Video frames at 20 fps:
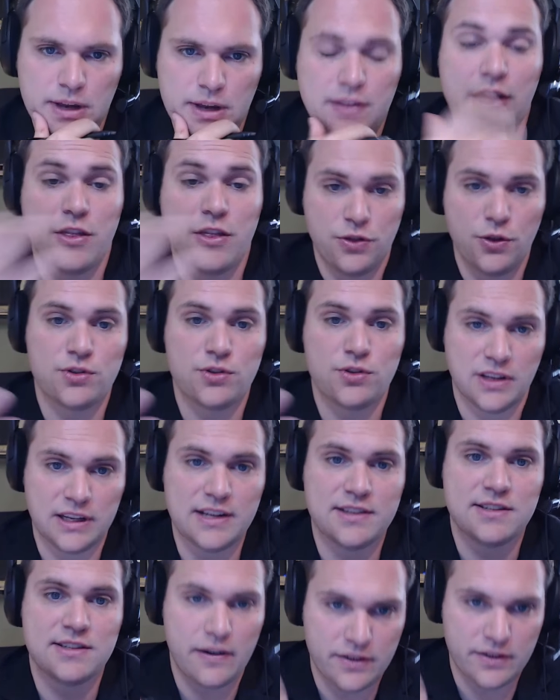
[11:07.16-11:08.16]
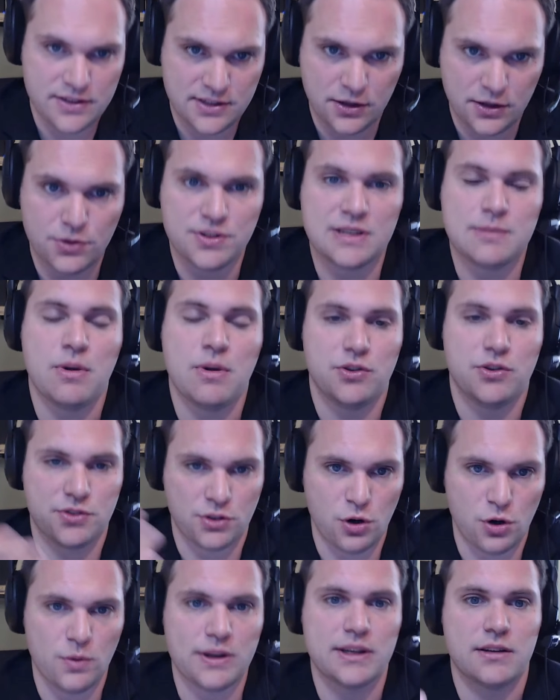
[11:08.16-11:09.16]
And then those leads, obviously, those emails are
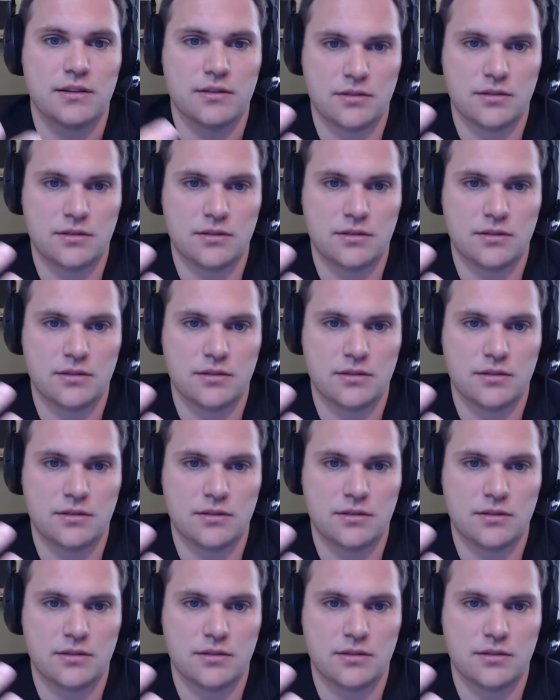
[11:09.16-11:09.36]
going